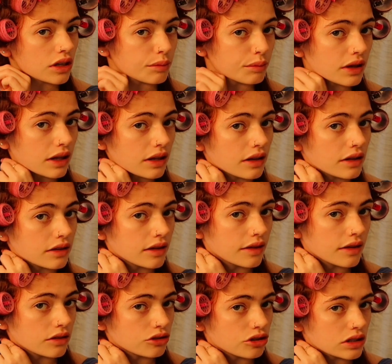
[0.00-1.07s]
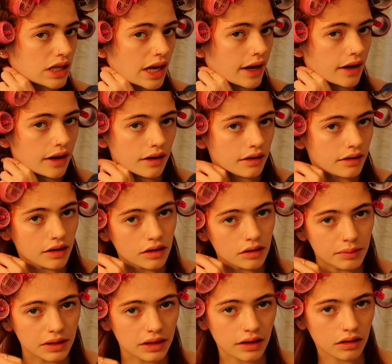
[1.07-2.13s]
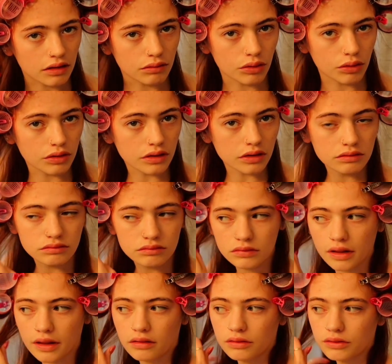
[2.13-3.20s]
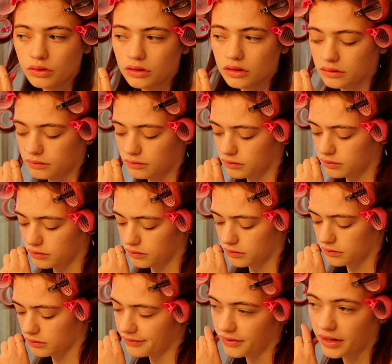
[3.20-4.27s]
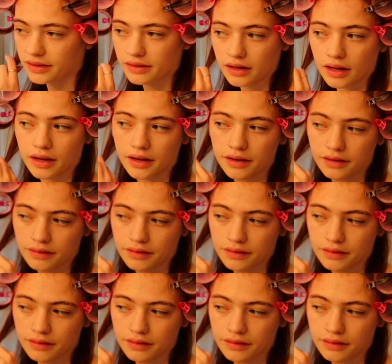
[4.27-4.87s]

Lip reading: clip it like this and they'll just hang and it'll be like a roller without a roller. Right side.